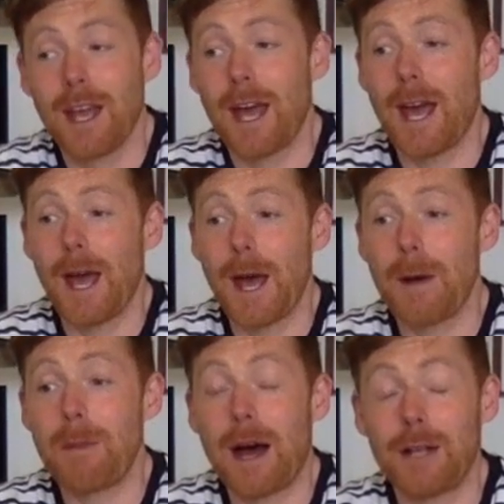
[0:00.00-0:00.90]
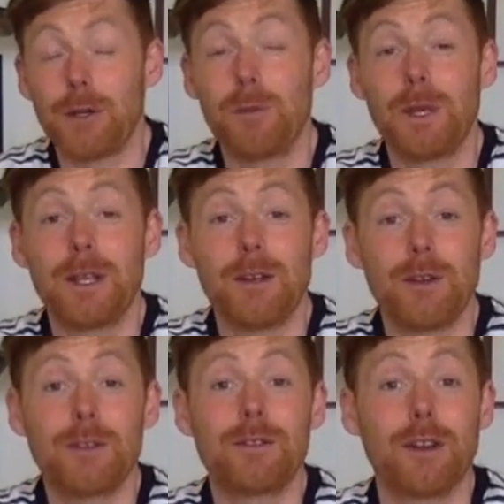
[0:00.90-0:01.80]
And you'll be
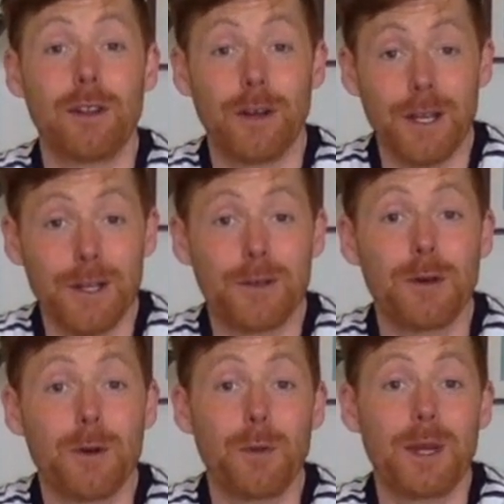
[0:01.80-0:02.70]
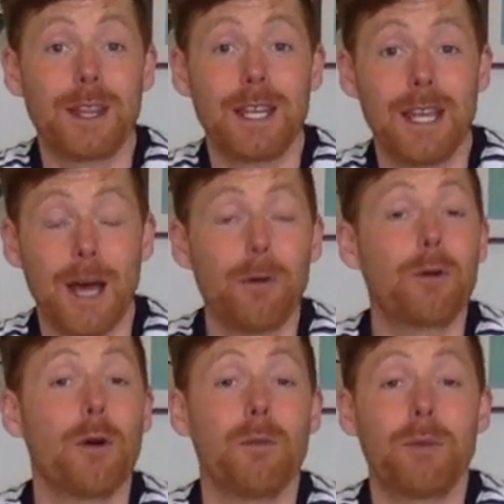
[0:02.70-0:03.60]
delighted with the
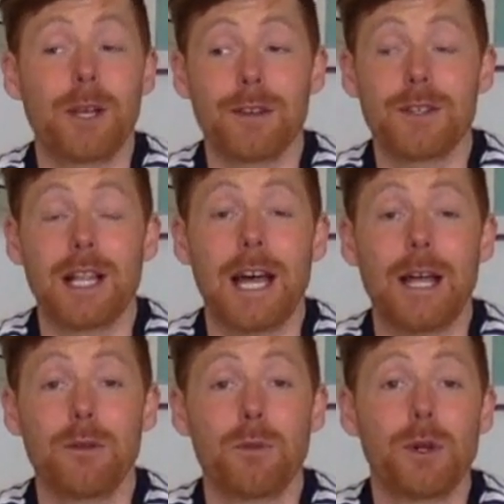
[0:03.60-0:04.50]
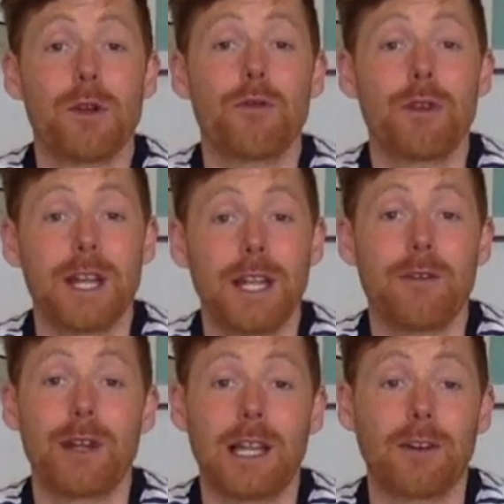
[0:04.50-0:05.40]
outcome because you'll end up with a really,
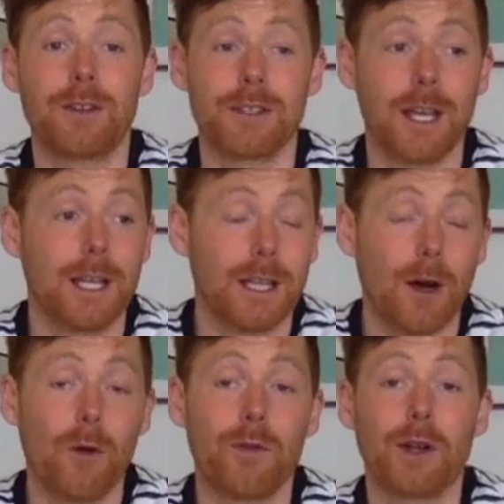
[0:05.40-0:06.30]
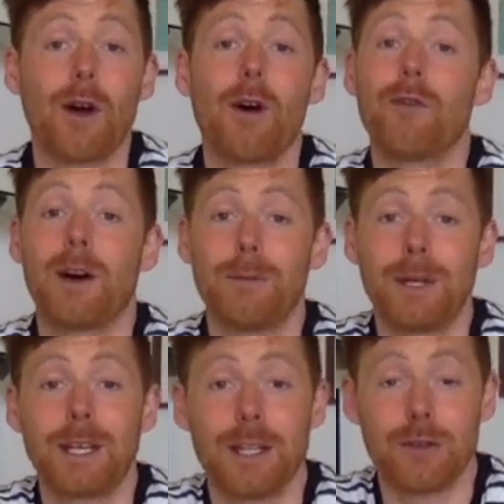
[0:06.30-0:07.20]
really nice cake that hopefully your whole family
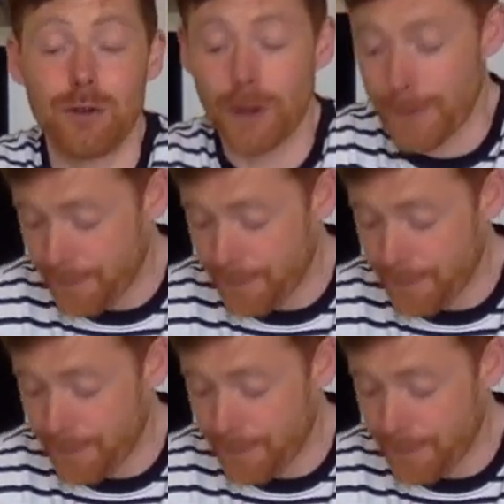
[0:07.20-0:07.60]
can enjoy.